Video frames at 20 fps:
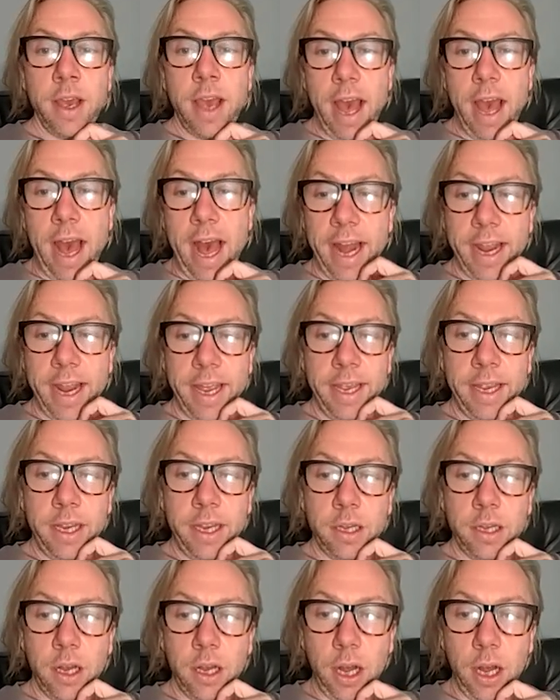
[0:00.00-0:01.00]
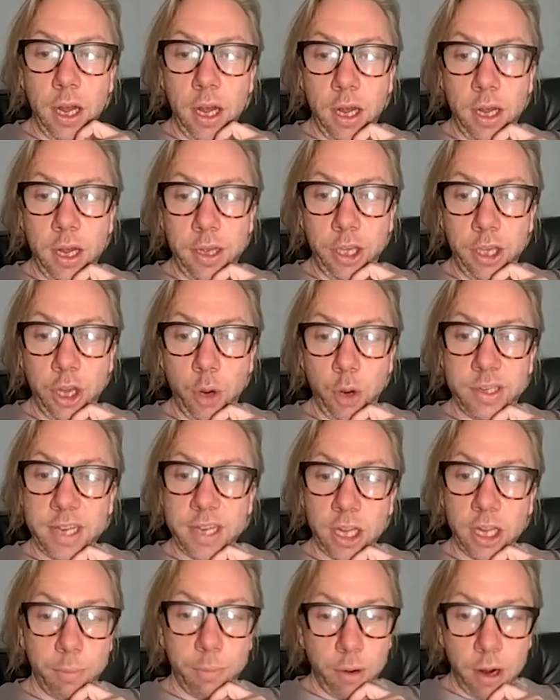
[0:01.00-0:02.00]
Adding a
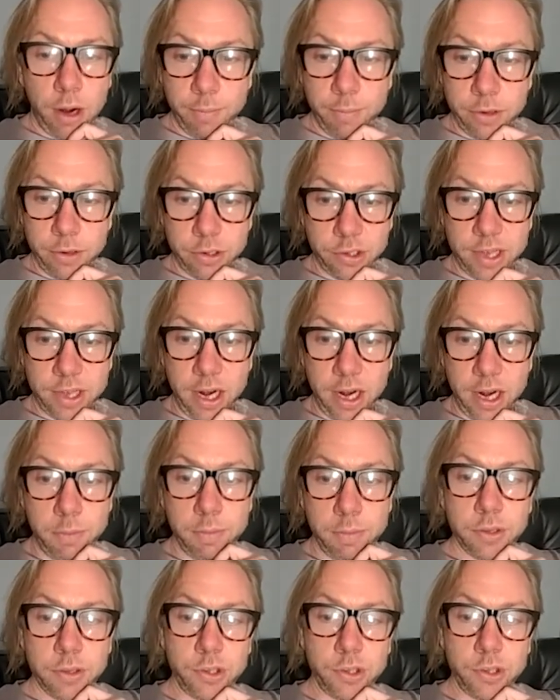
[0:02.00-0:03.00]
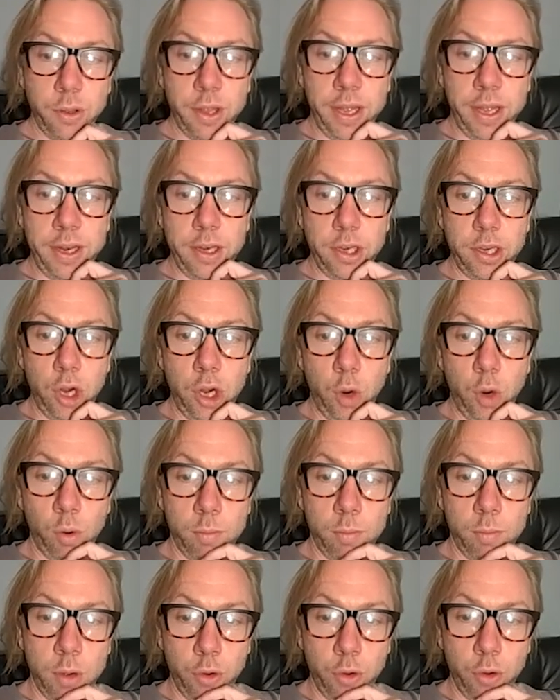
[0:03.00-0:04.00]
teleprompter setup so that
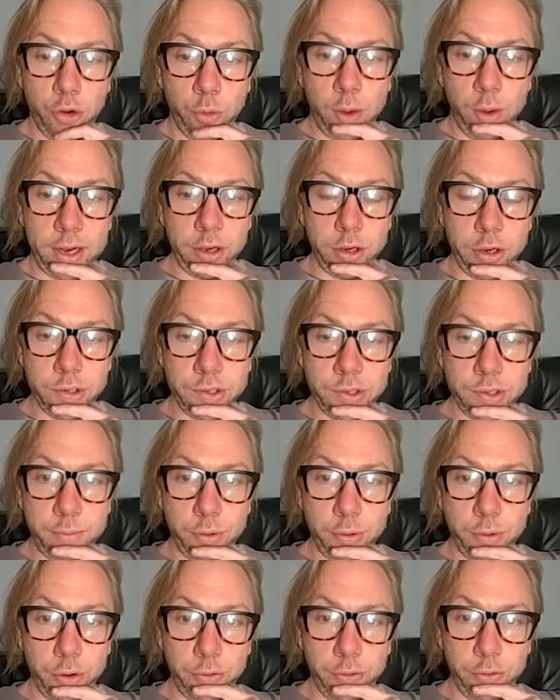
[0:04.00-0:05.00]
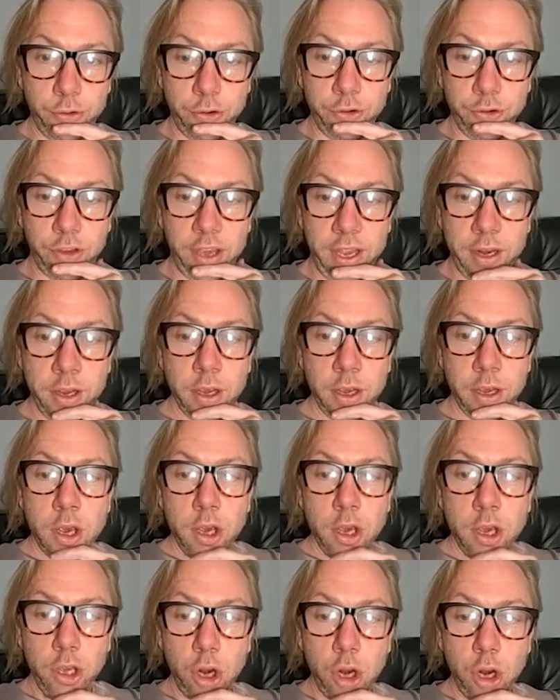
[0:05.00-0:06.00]
remote directors and producers can
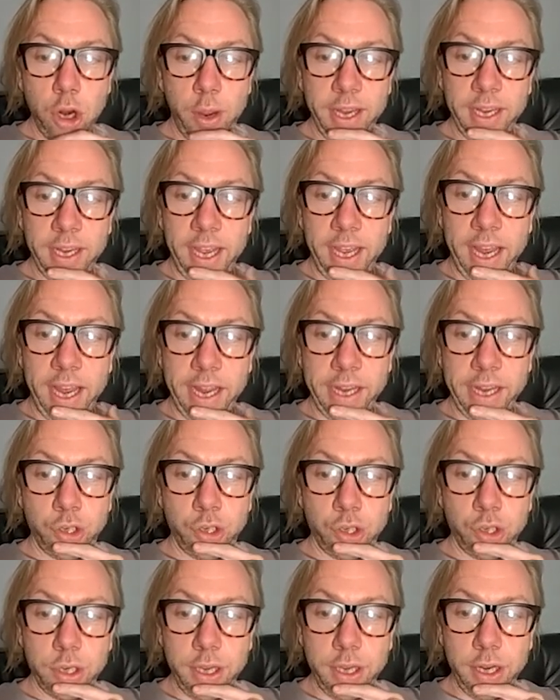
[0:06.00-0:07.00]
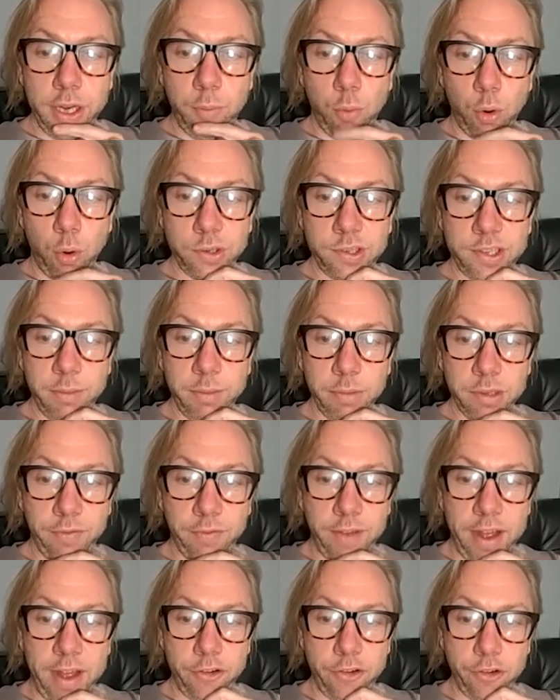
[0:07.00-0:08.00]
engage in a more seamless
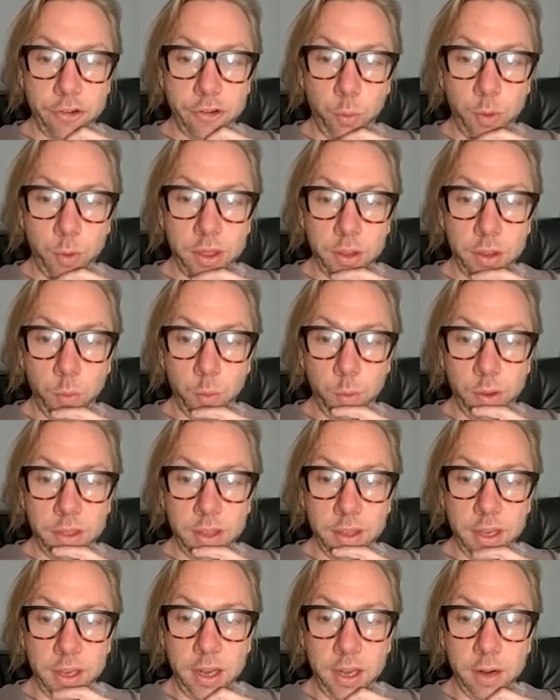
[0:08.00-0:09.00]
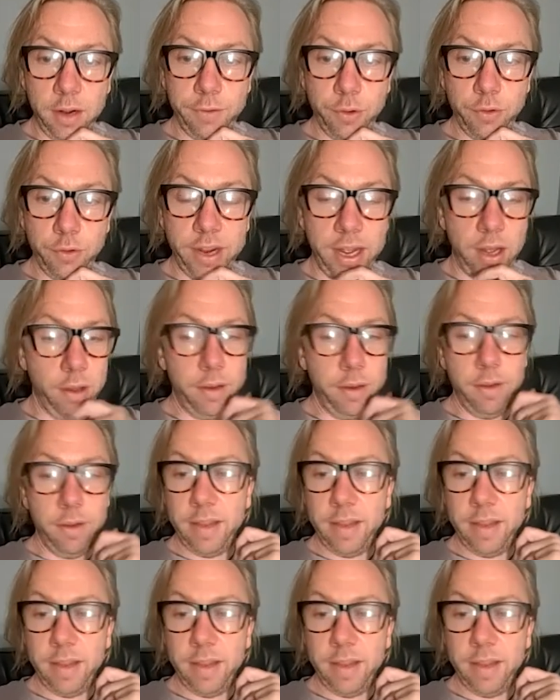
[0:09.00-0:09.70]
fashion with the interview talent.